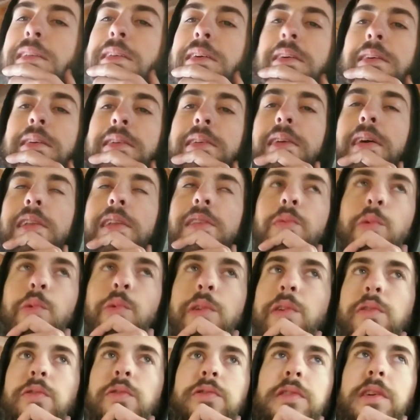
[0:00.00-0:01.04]
it, had the
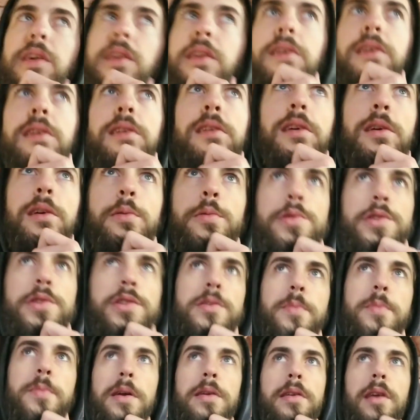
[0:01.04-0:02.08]
windows tinted. It was
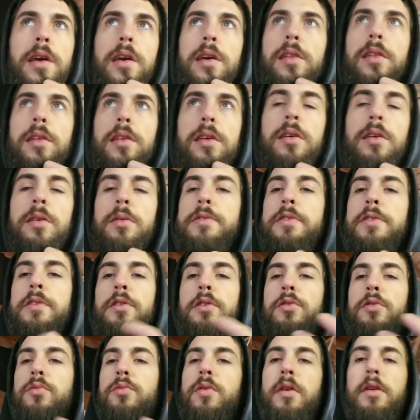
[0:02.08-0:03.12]
just my daily. It was a
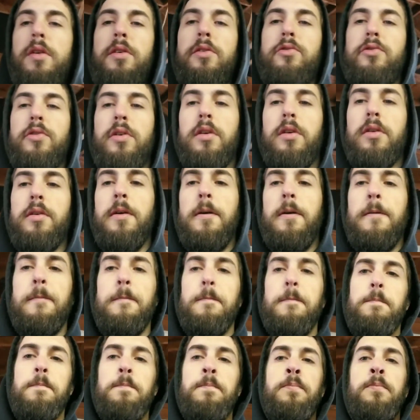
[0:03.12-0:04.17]
good running truck.
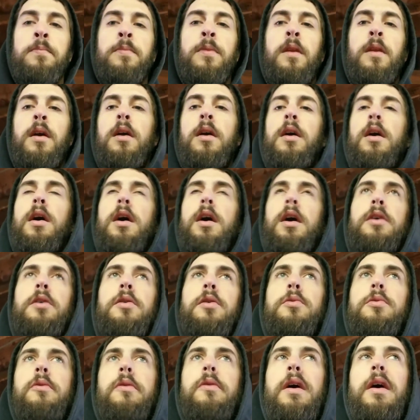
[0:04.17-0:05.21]
I
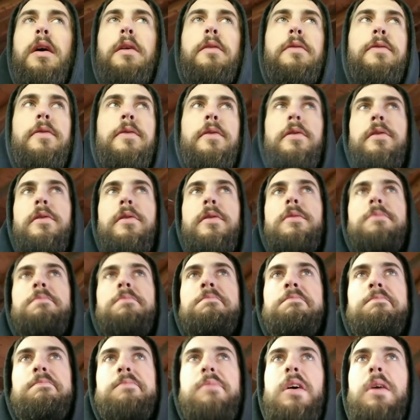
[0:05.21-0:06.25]
owned that for
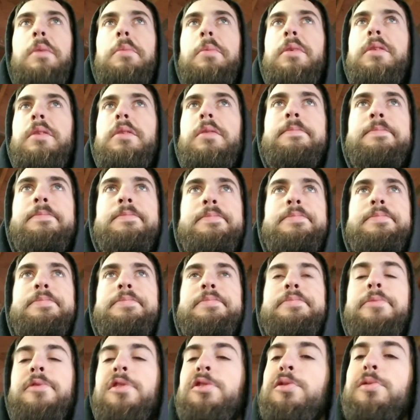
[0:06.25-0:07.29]
probably
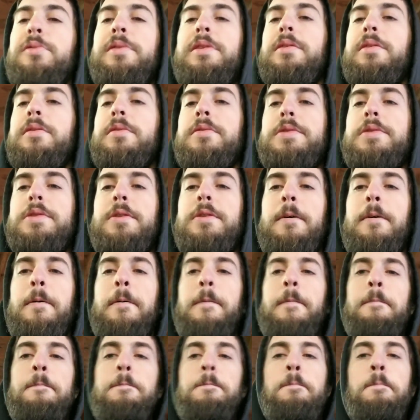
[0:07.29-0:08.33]
2 years,
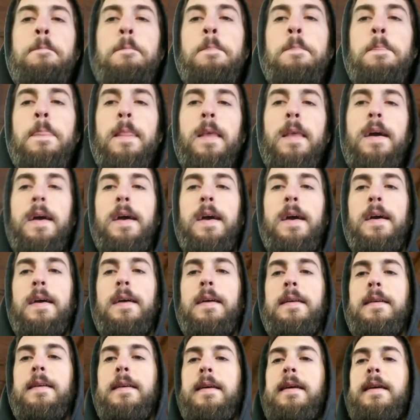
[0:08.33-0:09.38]

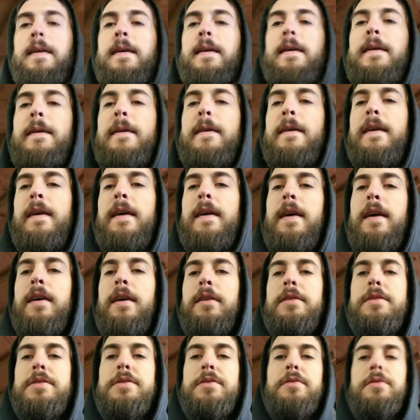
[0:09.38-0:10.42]
and I'll
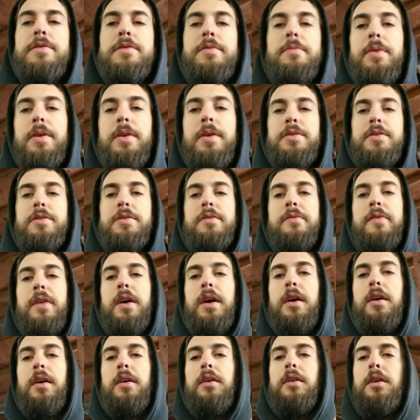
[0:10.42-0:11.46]
insert some pictures of
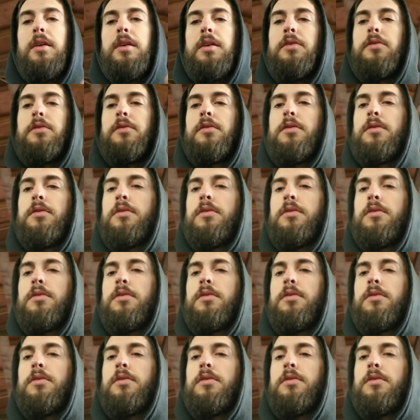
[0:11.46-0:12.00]
that here.